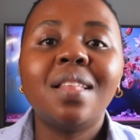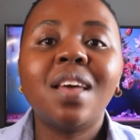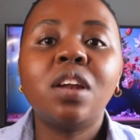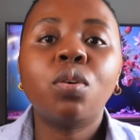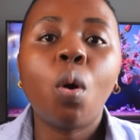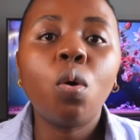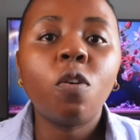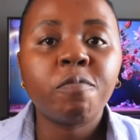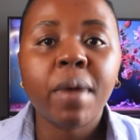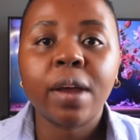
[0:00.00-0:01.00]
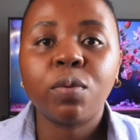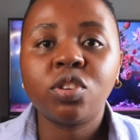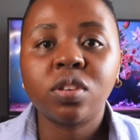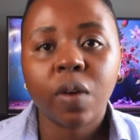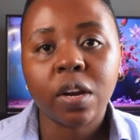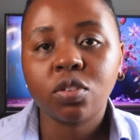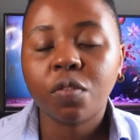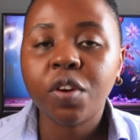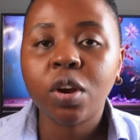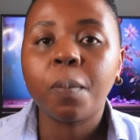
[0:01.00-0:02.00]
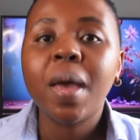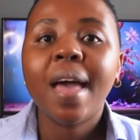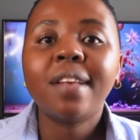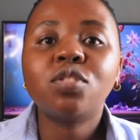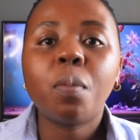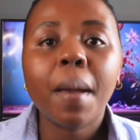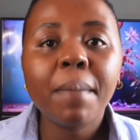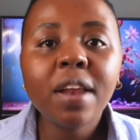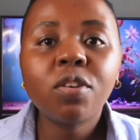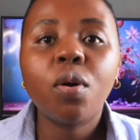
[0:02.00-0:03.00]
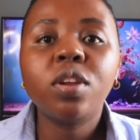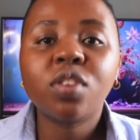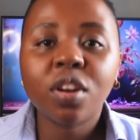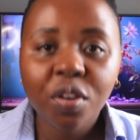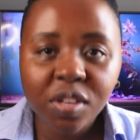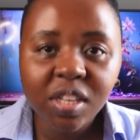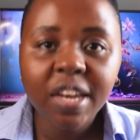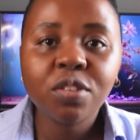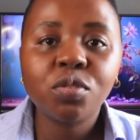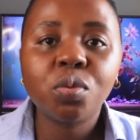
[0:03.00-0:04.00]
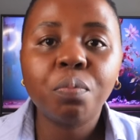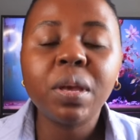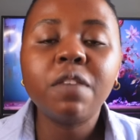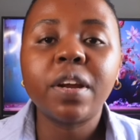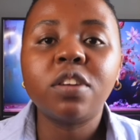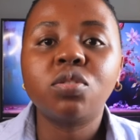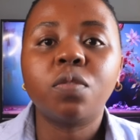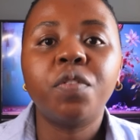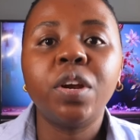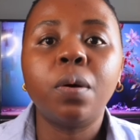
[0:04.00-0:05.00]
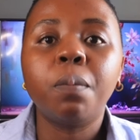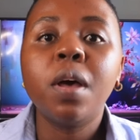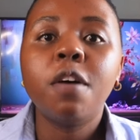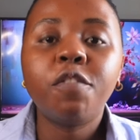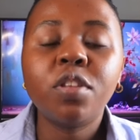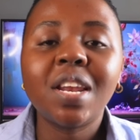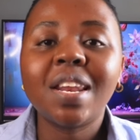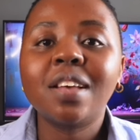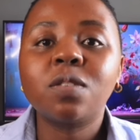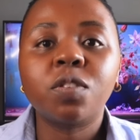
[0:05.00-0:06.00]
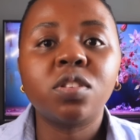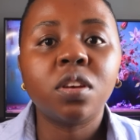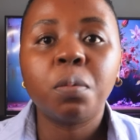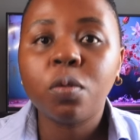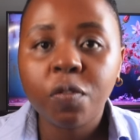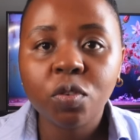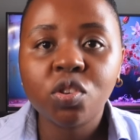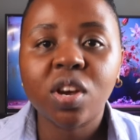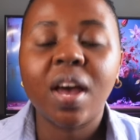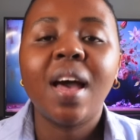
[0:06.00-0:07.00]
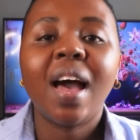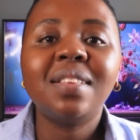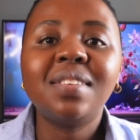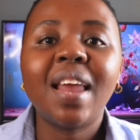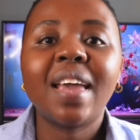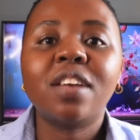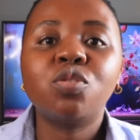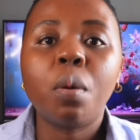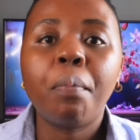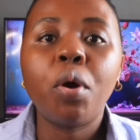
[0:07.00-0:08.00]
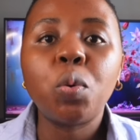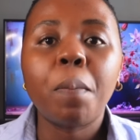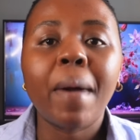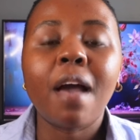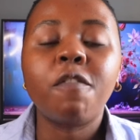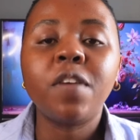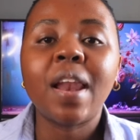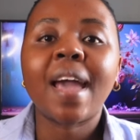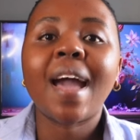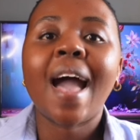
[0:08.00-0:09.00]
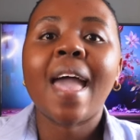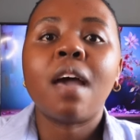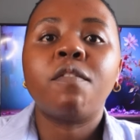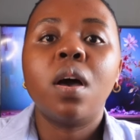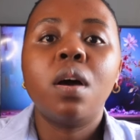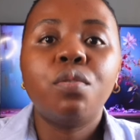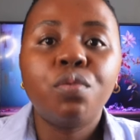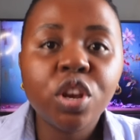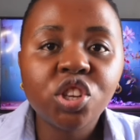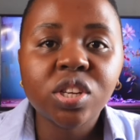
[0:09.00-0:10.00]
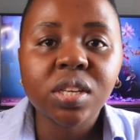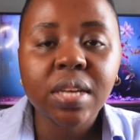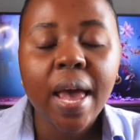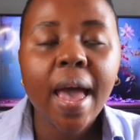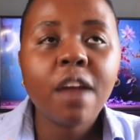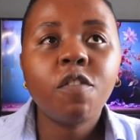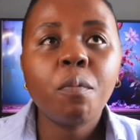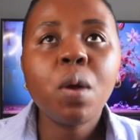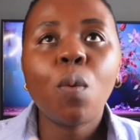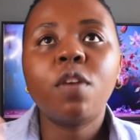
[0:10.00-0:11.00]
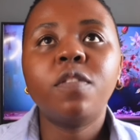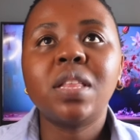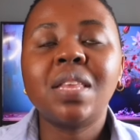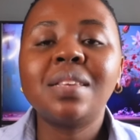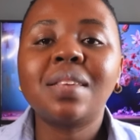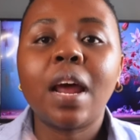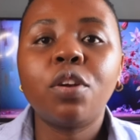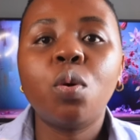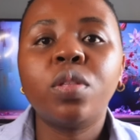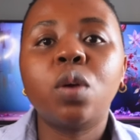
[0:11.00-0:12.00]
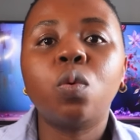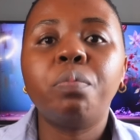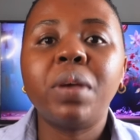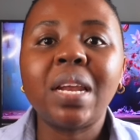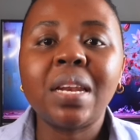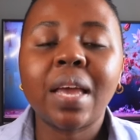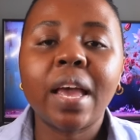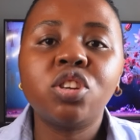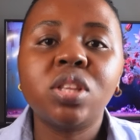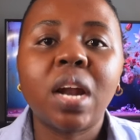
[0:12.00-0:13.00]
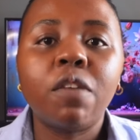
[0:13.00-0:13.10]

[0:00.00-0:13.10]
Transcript: that goal of mine, which is financial freedom. And so my main goal is going to continue to be financial freedom for the next foreseeable future until until I get to a point whereby I feel like I have reached it. And for me, one of the things that I know that will be an indication that